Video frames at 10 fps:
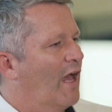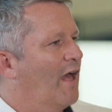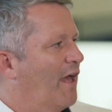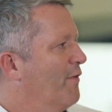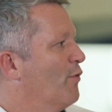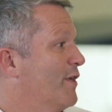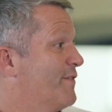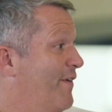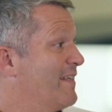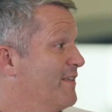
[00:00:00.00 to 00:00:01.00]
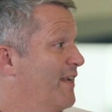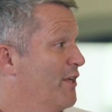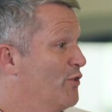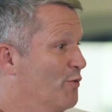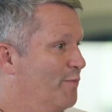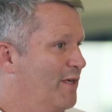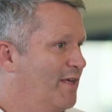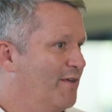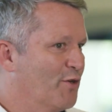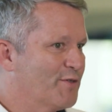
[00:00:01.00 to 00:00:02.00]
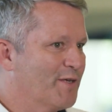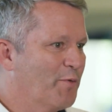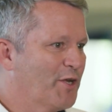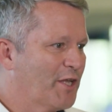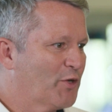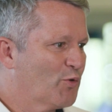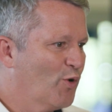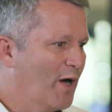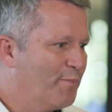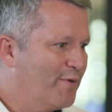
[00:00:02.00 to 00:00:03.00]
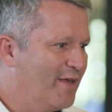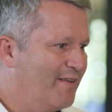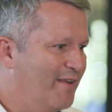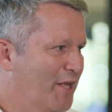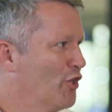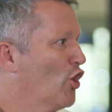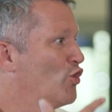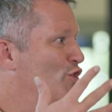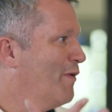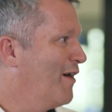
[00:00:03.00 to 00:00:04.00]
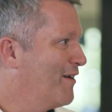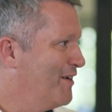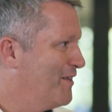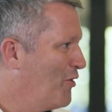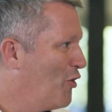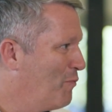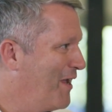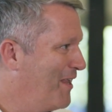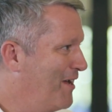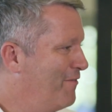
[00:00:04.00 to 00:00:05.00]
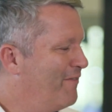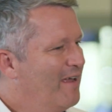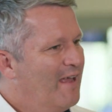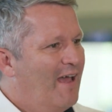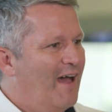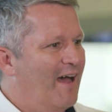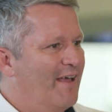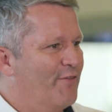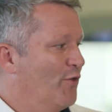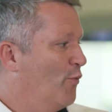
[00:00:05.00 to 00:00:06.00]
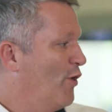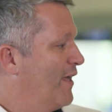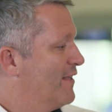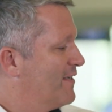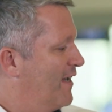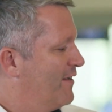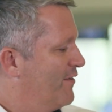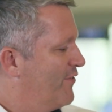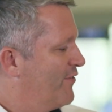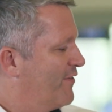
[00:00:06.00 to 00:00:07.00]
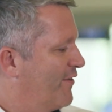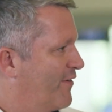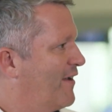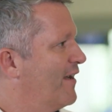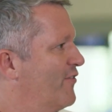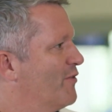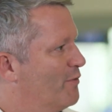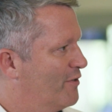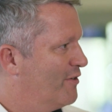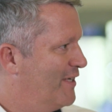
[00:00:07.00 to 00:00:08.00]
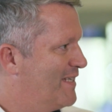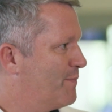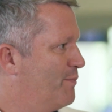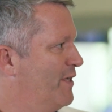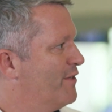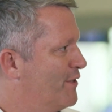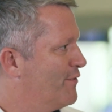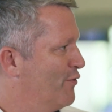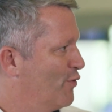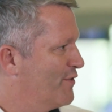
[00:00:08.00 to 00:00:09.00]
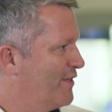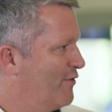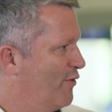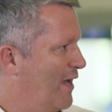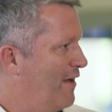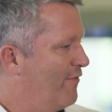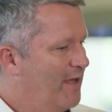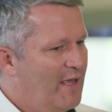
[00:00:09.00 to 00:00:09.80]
I think what is fascinating to me, somebody that grew up in go-to-market all my life, is on the one hand side this customer experience focus that you have,